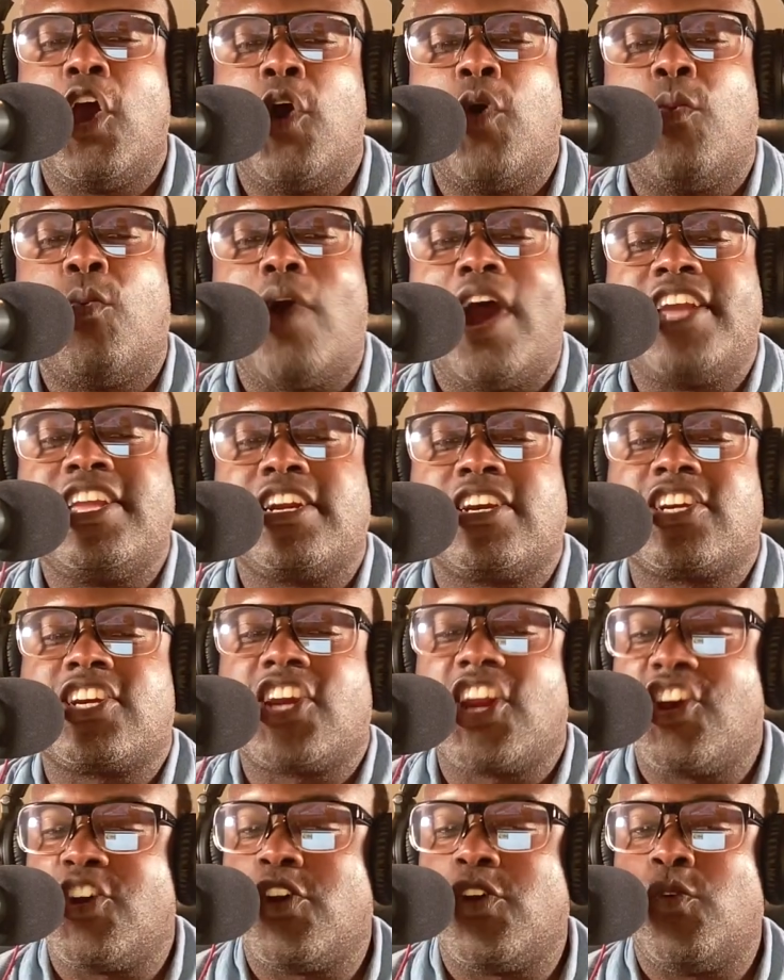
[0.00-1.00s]
Why your
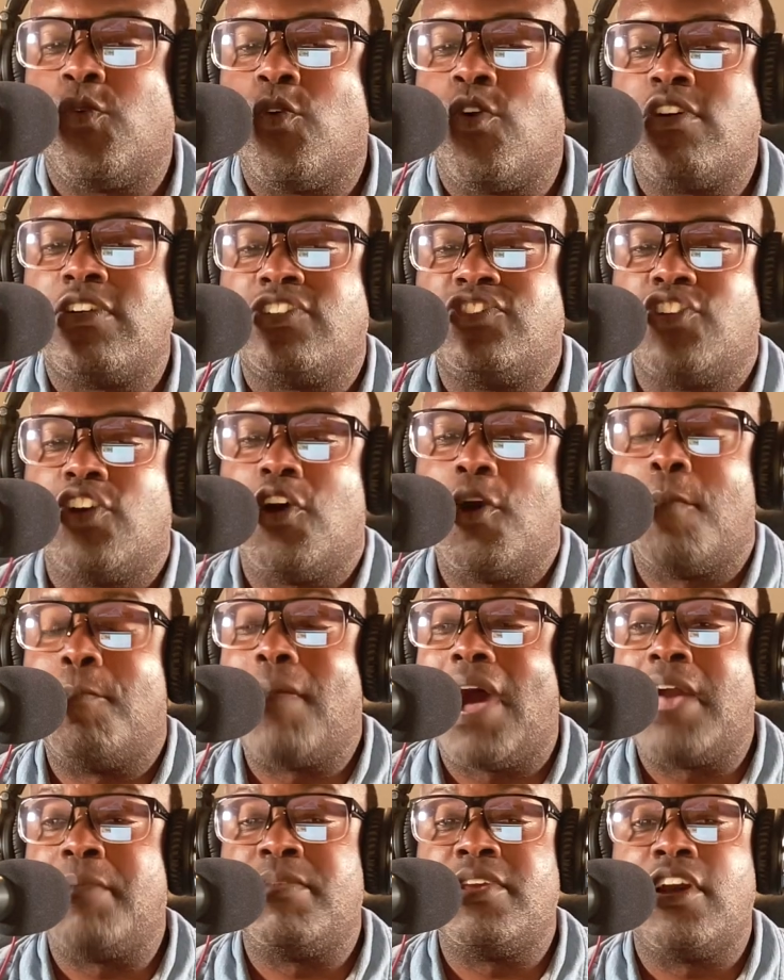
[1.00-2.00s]
current wardrobe
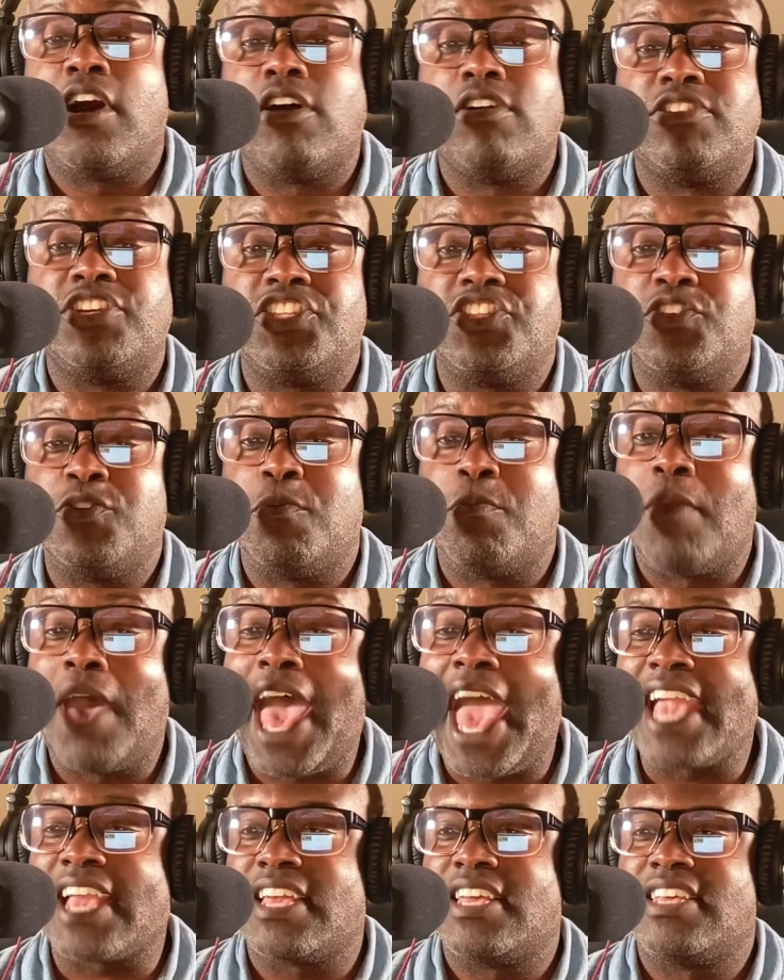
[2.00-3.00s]
might be holding you
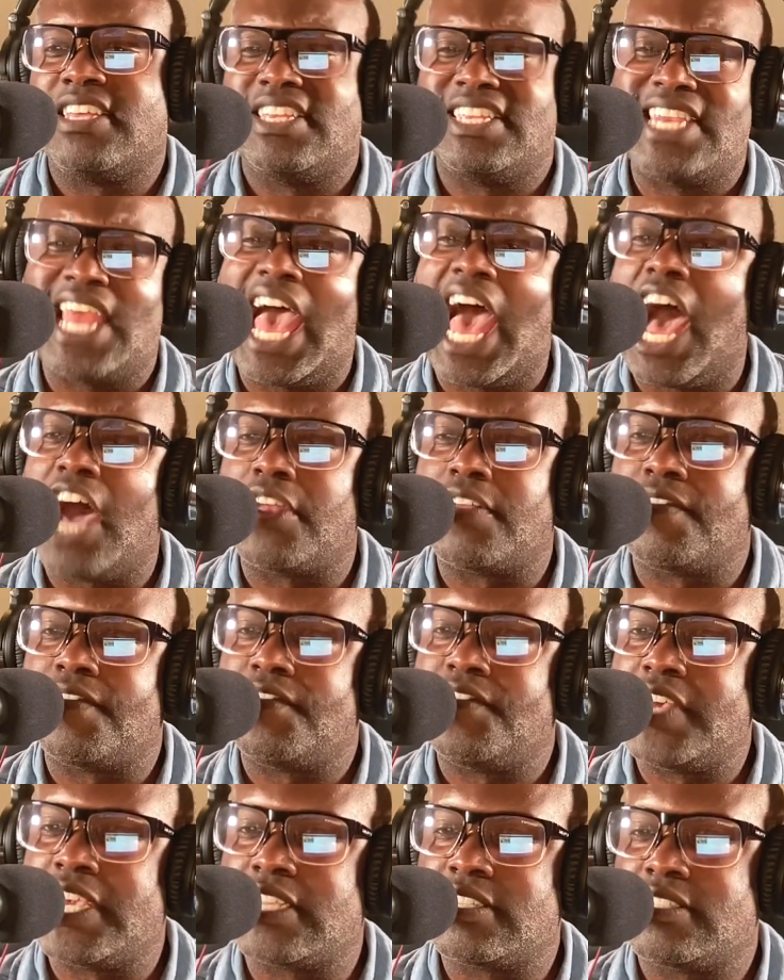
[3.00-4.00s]
back and how to
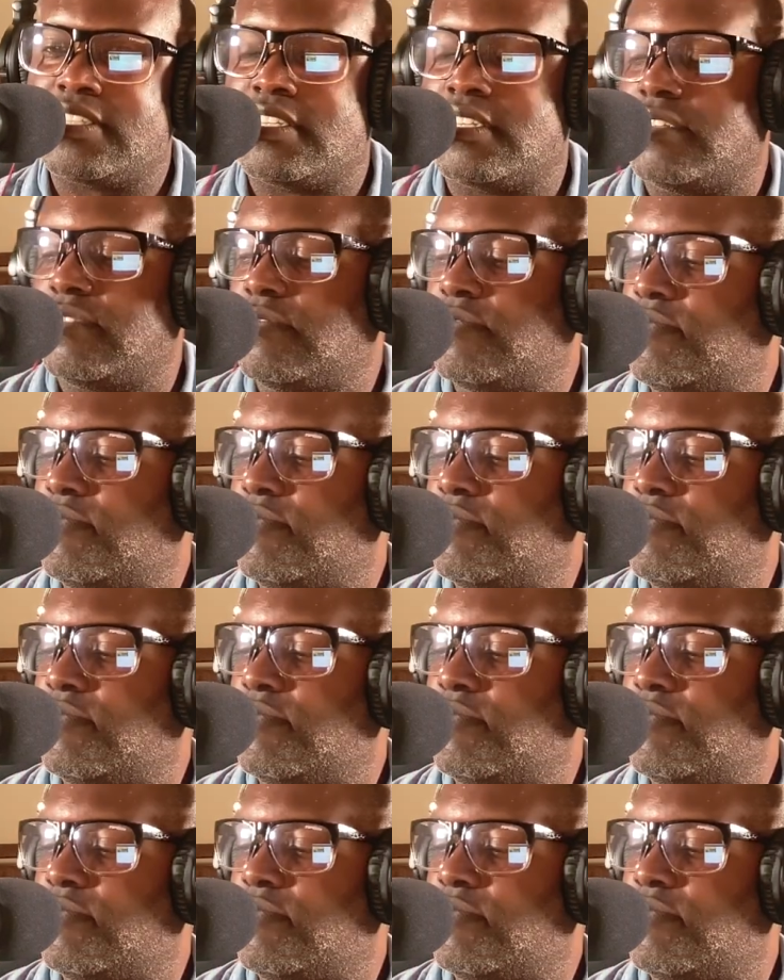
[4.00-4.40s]
fix it.